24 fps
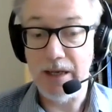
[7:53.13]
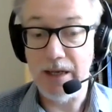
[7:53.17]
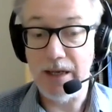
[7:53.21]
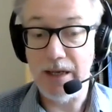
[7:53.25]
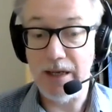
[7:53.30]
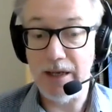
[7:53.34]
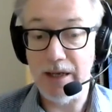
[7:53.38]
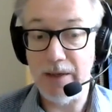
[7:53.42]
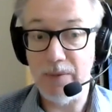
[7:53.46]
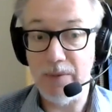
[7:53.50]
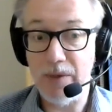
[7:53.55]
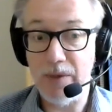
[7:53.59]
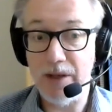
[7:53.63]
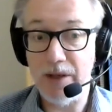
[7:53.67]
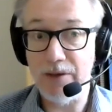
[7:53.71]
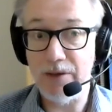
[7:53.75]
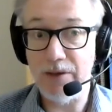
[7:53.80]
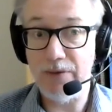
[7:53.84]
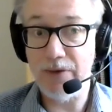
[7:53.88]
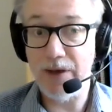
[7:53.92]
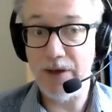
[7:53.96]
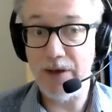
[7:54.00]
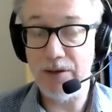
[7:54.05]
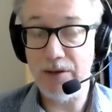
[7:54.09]
And the
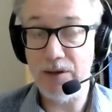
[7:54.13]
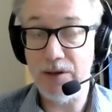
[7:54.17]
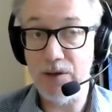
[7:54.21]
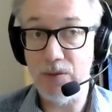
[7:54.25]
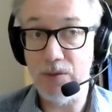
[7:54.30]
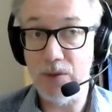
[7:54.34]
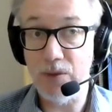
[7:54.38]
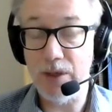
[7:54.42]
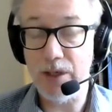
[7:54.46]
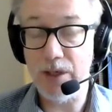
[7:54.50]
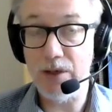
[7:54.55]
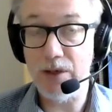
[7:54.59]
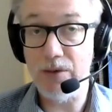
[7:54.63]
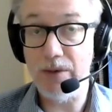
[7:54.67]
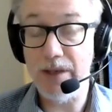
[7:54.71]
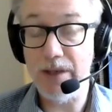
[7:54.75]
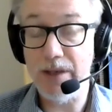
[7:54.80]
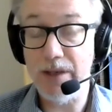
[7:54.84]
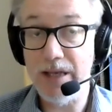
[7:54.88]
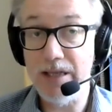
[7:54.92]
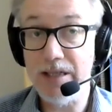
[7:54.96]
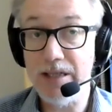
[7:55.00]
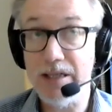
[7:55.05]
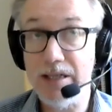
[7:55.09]
fact that we're
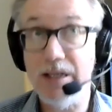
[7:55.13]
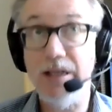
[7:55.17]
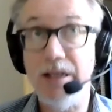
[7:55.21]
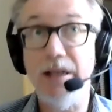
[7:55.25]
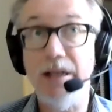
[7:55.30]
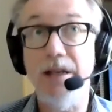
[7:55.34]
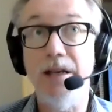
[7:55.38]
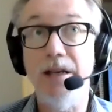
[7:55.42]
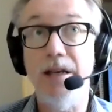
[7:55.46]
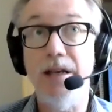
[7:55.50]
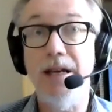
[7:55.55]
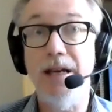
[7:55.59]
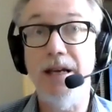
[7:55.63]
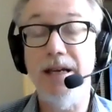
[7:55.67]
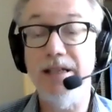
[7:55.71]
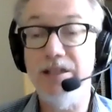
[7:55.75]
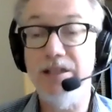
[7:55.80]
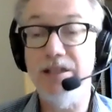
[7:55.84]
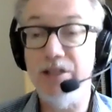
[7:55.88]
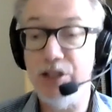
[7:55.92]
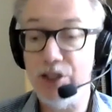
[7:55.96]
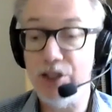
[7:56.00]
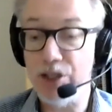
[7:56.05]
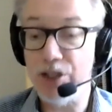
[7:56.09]
creating a
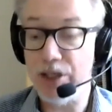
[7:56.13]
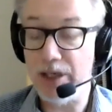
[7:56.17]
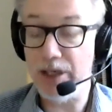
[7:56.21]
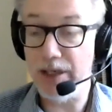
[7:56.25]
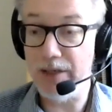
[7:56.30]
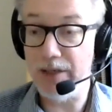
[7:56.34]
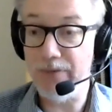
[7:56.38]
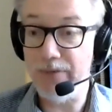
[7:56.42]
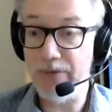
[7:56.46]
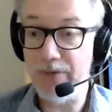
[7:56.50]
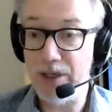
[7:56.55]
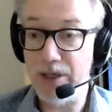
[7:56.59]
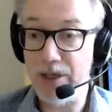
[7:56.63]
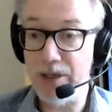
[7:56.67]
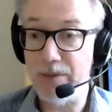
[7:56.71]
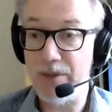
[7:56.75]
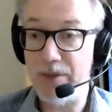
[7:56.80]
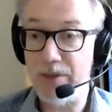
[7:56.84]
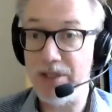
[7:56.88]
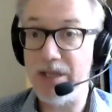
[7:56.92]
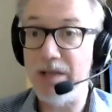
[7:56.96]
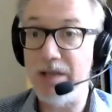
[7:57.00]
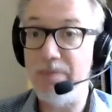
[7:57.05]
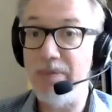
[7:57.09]
digital
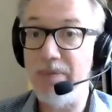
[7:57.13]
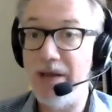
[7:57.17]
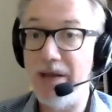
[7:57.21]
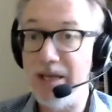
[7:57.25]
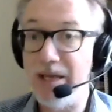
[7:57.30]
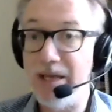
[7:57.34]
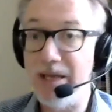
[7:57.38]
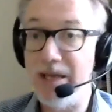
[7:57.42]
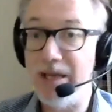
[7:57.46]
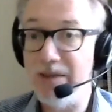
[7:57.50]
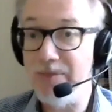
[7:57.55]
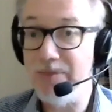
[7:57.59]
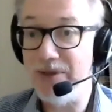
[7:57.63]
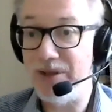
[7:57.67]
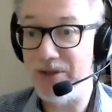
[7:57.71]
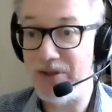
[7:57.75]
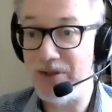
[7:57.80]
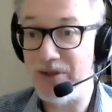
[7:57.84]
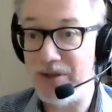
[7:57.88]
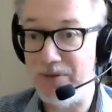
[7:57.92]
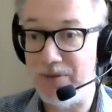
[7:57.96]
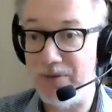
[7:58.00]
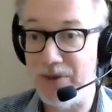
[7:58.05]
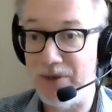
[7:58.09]
environment, a
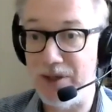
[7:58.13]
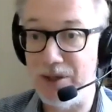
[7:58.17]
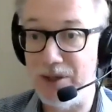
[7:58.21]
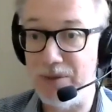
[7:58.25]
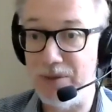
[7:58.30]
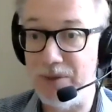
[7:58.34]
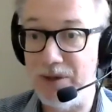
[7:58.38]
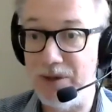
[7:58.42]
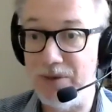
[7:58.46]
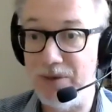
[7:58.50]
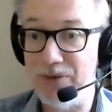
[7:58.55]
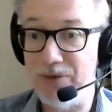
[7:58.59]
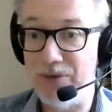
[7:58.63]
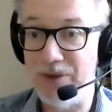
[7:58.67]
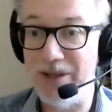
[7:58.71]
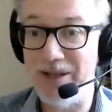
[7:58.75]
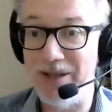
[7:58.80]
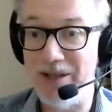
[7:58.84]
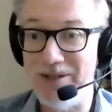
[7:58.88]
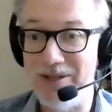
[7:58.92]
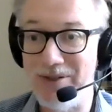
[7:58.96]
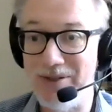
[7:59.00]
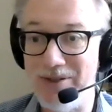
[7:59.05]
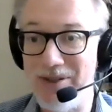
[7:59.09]
paperless environment for the
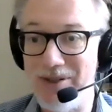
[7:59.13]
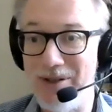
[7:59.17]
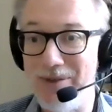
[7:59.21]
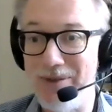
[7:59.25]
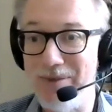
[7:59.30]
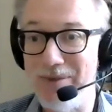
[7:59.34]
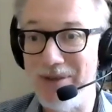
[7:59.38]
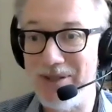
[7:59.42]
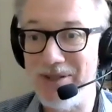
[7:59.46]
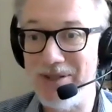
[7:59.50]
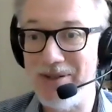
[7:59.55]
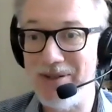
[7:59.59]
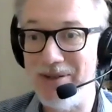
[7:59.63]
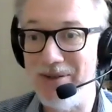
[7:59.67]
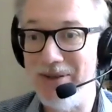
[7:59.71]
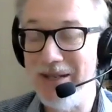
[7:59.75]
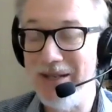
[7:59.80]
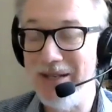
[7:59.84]
consumer to